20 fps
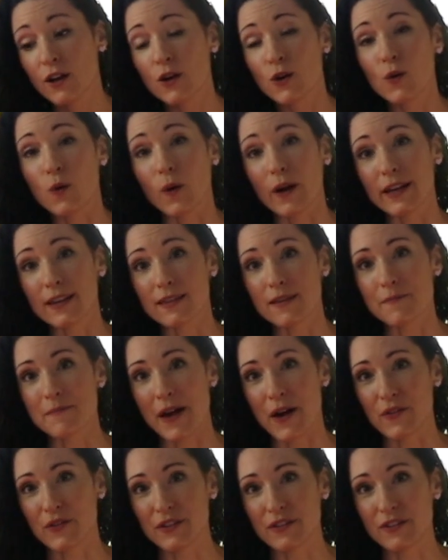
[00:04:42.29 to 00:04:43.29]
quite the
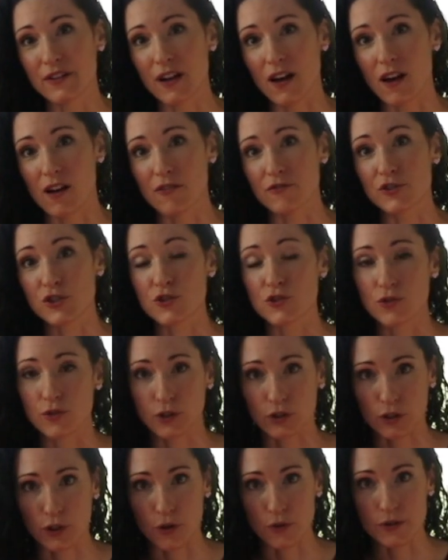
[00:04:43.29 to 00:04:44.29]
mountain of
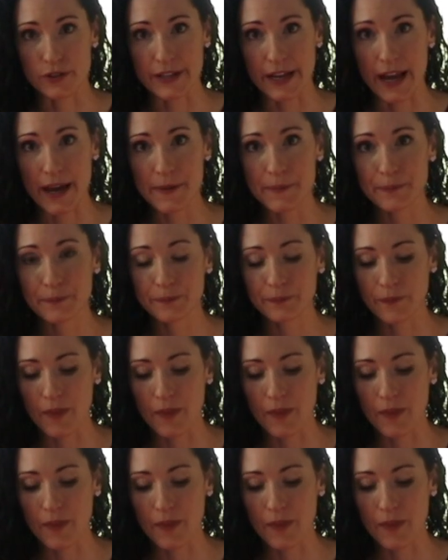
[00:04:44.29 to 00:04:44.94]
student loan debt.